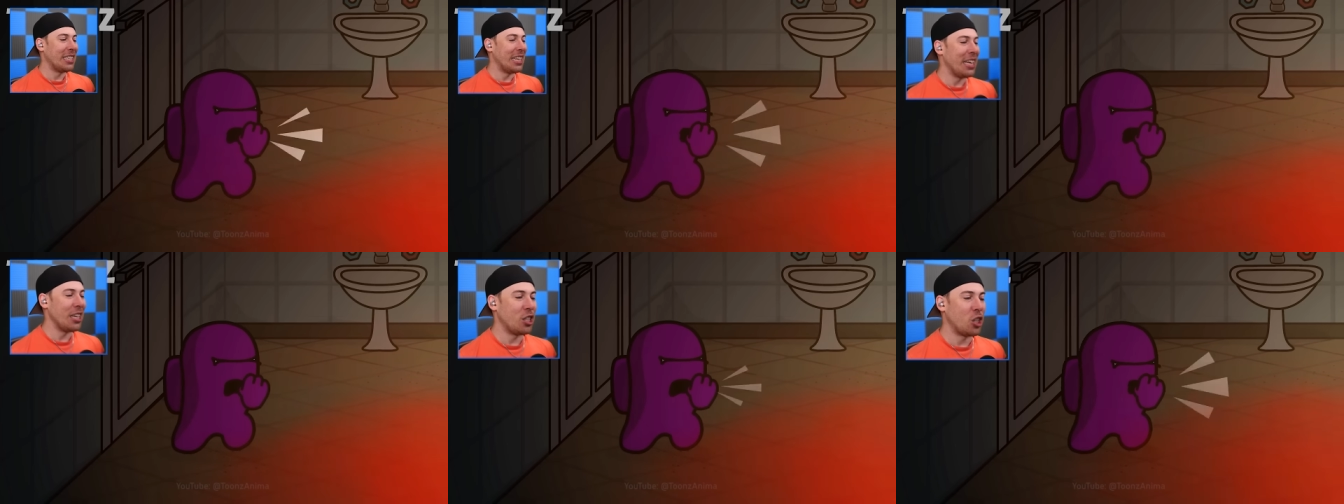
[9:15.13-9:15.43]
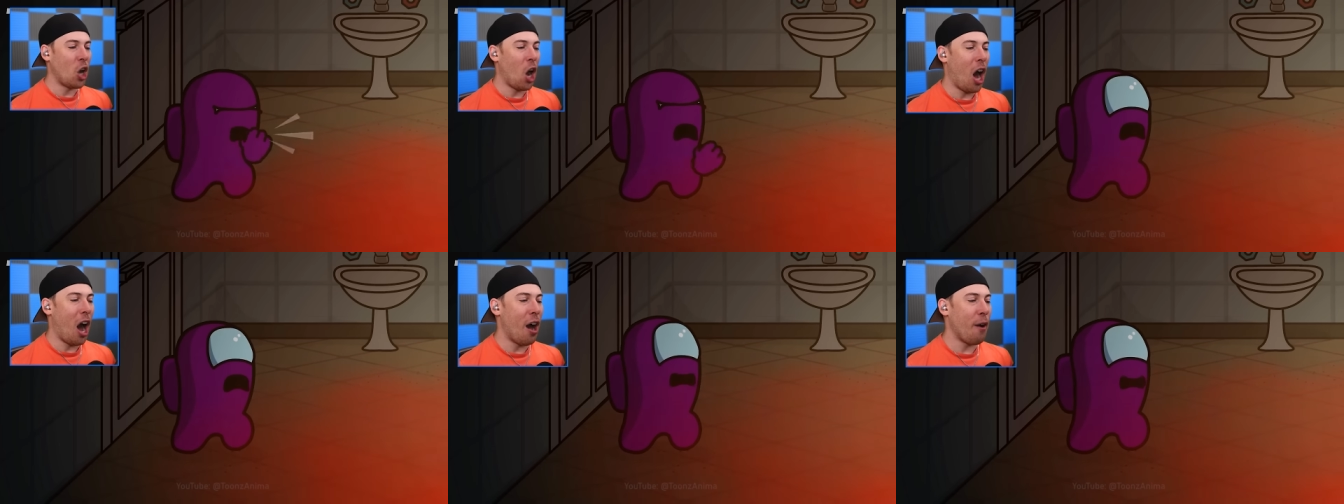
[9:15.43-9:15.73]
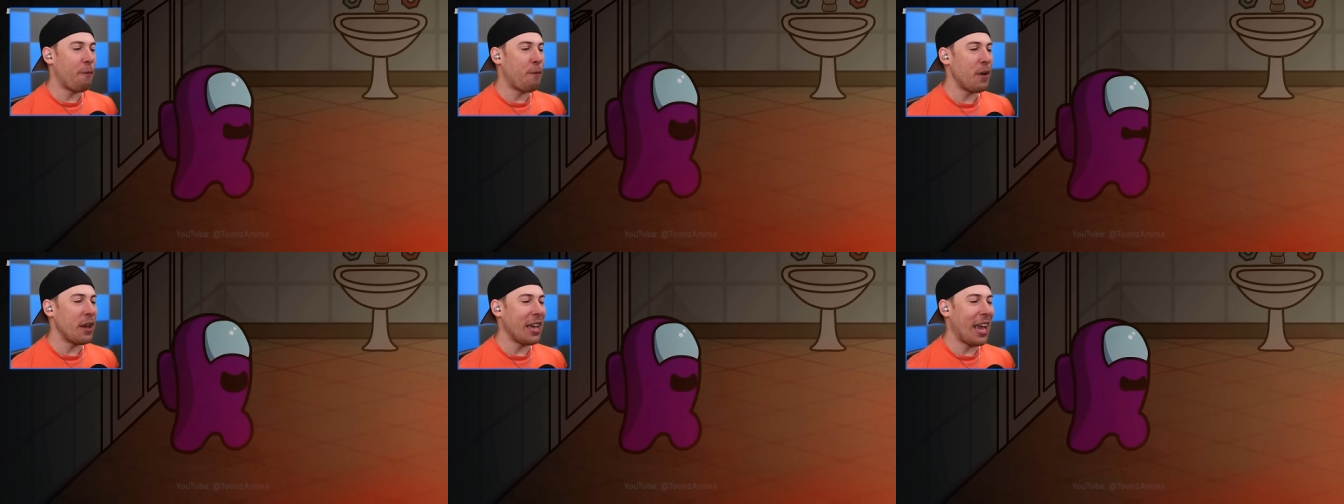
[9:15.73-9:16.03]
He's
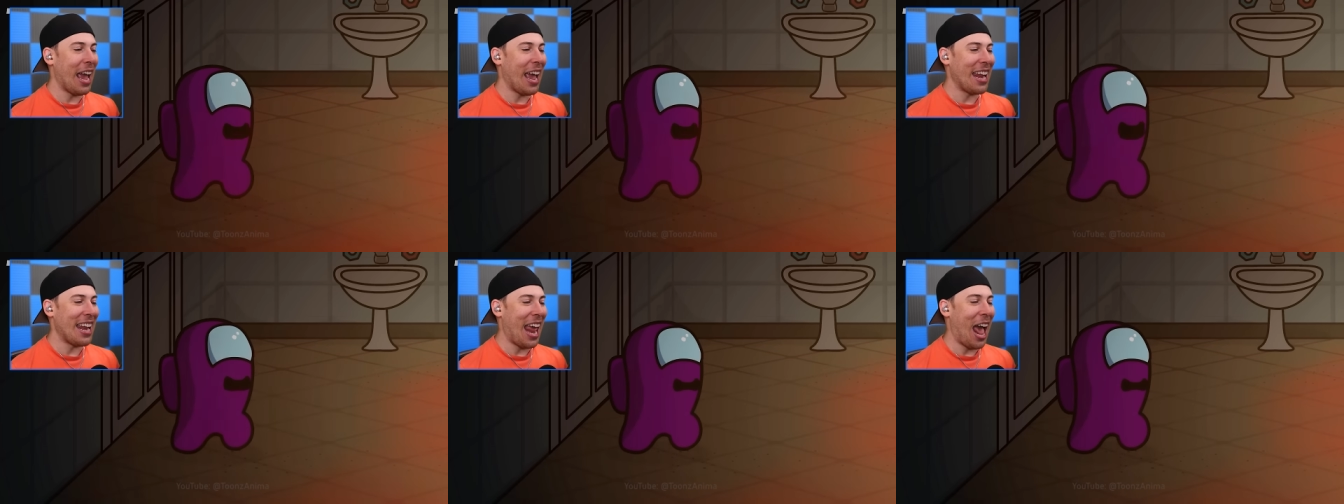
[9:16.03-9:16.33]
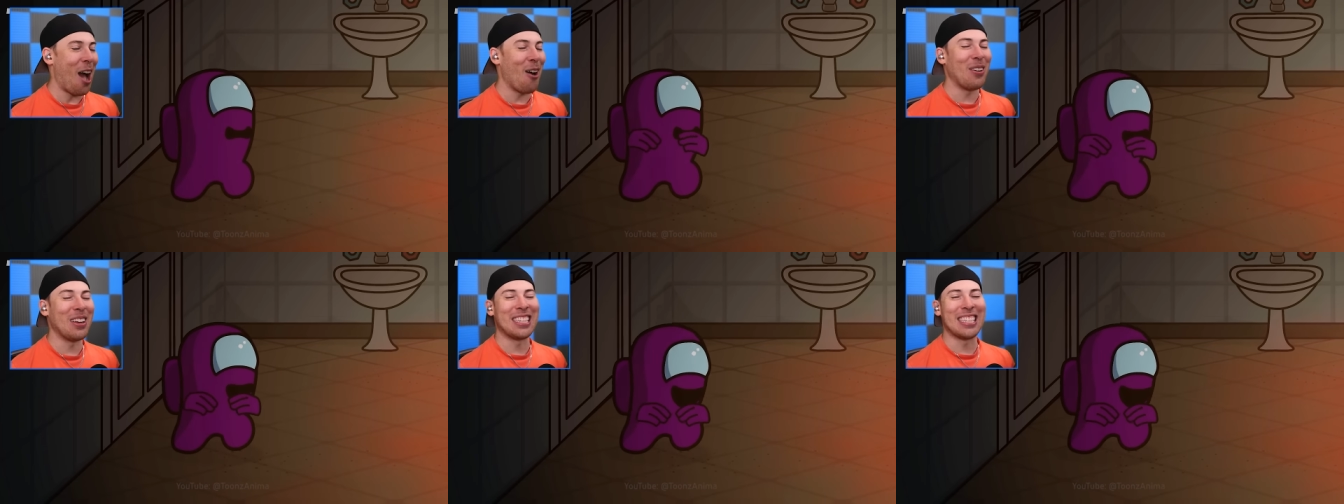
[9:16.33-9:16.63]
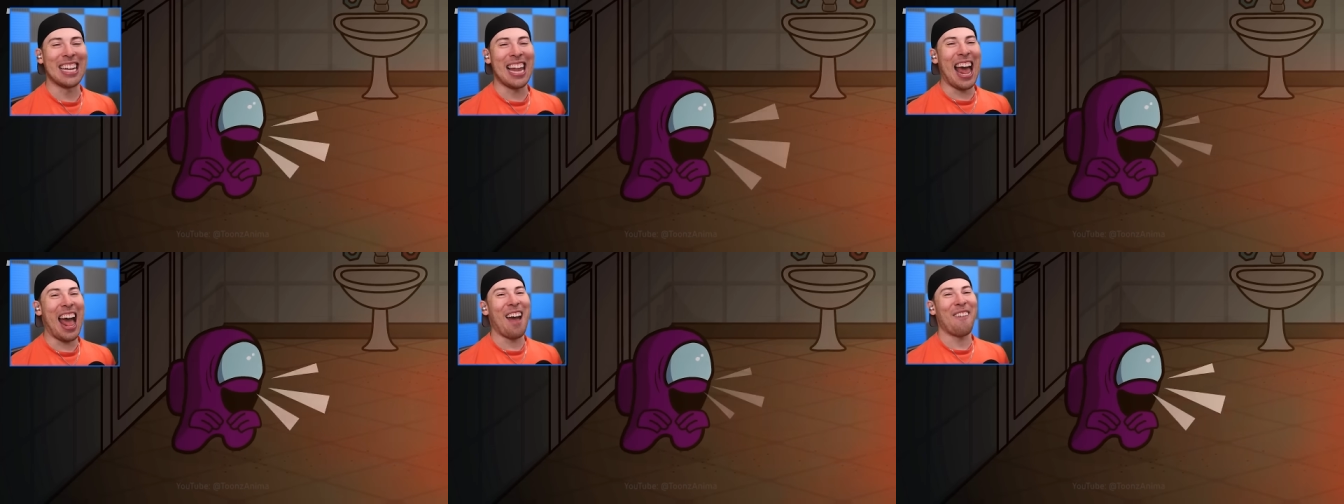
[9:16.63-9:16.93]
coughing and now he's
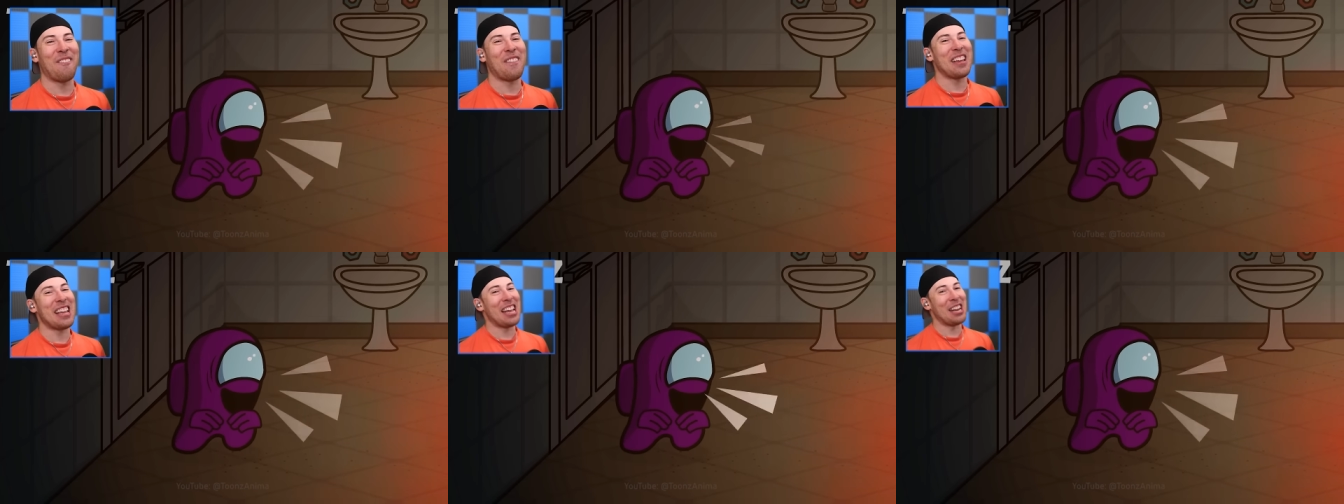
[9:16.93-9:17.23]
laughing.